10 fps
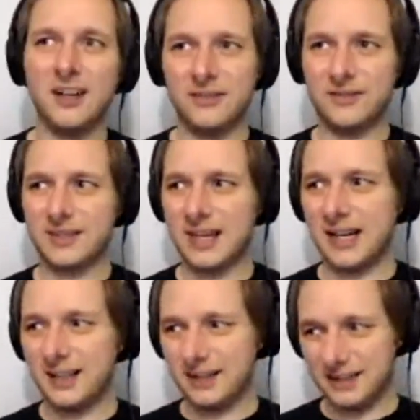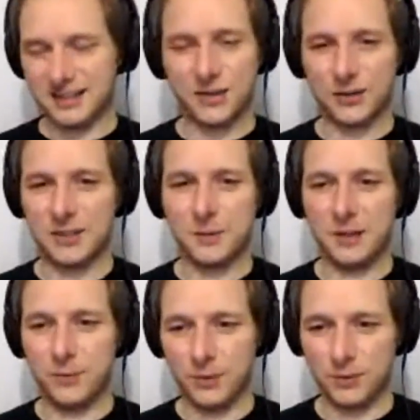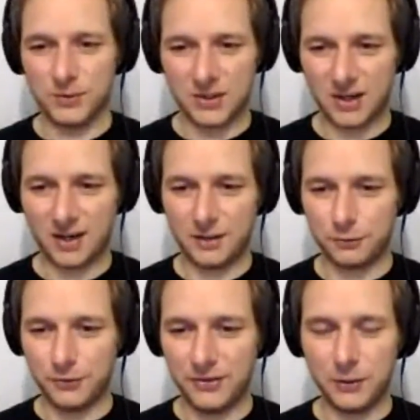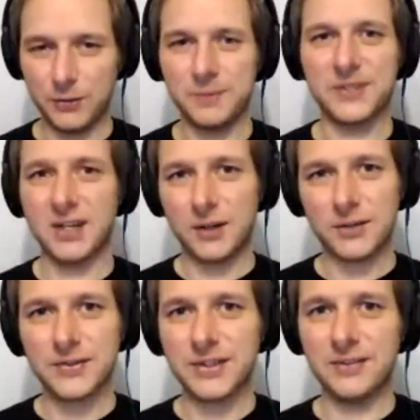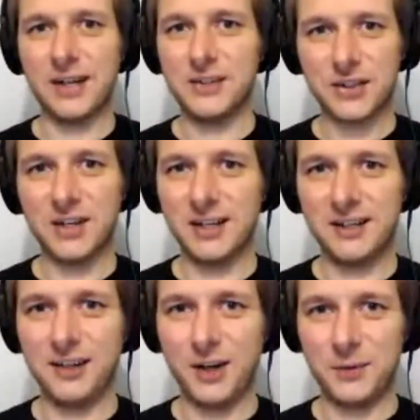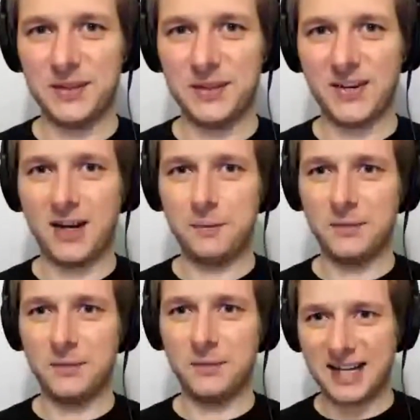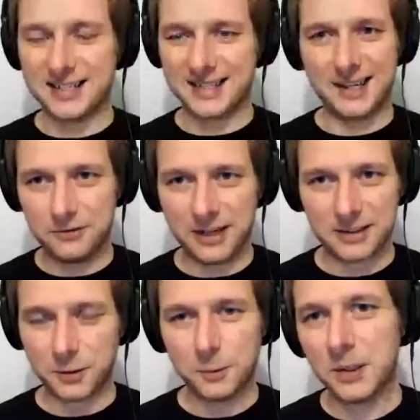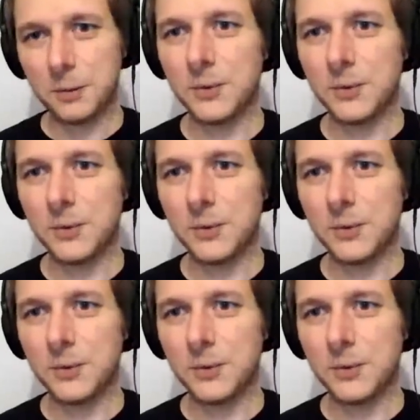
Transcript: getting the dishonest people to kind of reveal themselves eventually, you know, with time. It just has that effect on people.